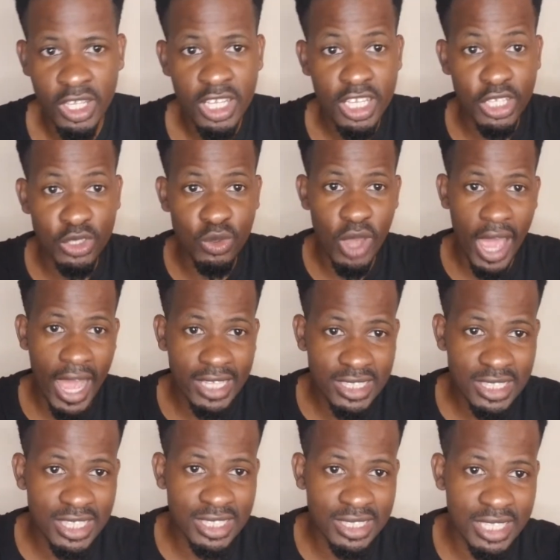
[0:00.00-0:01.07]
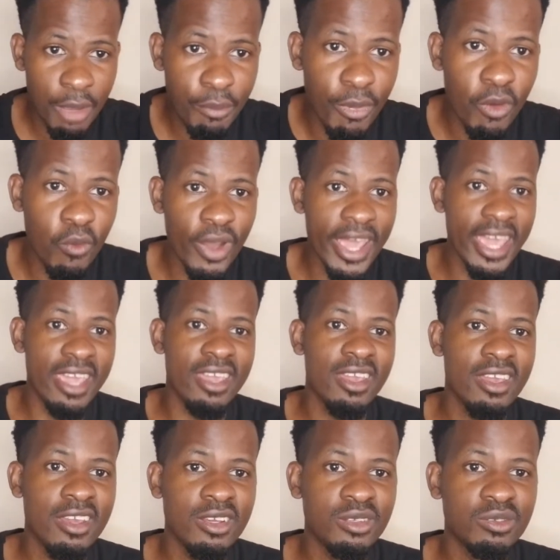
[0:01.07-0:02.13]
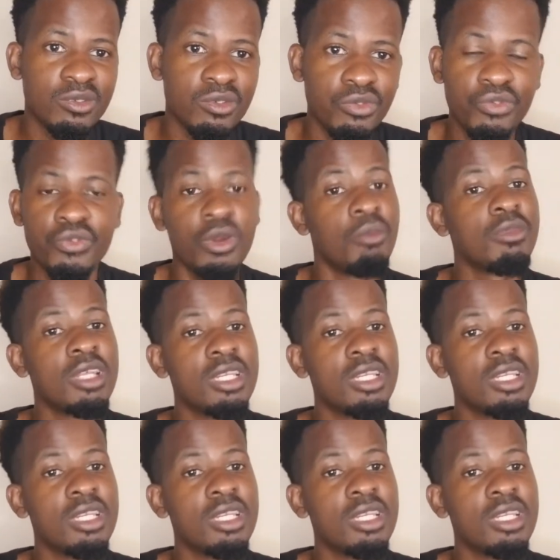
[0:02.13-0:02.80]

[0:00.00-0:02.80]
is to actually step away from the